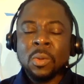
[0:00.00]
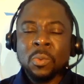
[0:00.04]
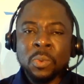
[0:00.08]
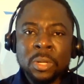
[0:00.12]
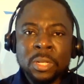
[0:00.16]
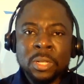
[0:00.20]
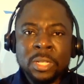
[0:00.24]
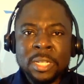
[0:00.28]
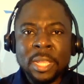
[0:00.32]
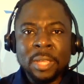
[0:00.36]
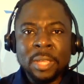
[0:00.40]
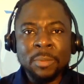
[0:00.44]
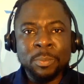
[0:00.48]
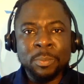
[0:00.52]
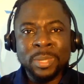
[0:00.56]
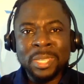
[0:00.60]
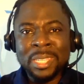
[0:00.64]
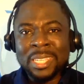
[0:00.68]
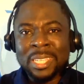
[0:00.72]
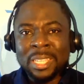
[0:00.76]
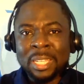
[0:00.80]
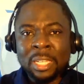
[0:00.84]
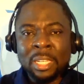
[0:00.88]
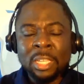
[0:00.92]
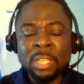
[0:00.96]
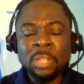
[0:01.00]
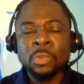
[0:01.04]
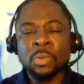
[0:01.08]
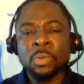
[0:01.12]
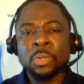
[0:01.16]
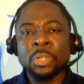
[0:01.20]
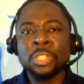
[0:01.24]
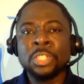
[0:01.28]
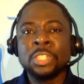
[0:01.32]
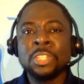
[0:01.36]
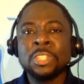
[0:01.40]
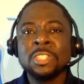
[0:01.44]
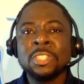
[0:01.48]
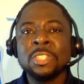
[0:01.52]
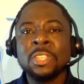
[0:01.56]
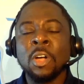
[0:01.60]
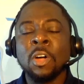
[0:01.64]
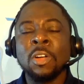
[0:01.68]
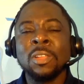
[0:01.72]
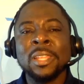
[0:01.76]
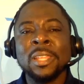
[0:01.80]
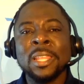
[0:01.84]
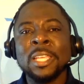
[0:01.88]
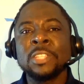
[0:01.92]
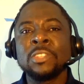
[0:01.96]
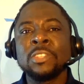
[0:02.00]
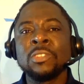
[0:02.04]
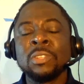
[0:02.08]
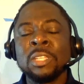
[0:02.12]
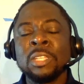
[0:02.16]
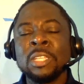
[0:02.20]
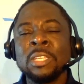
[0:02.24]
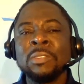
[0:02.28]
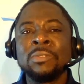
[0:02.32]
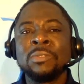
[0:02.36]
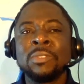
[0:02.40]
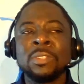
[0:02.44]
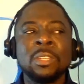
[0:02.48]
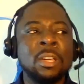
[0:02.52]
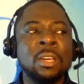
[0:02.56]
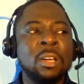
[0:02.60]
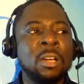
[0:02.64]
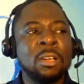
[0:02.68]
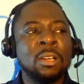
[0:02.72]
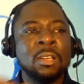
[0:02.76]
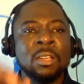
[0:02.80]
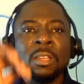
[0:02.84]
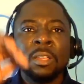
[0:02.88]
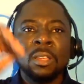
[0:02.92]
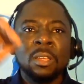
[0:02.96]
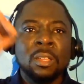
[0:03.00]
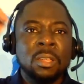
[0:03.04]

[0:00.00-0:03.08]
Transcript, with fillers: would be illegal it just unless you live in a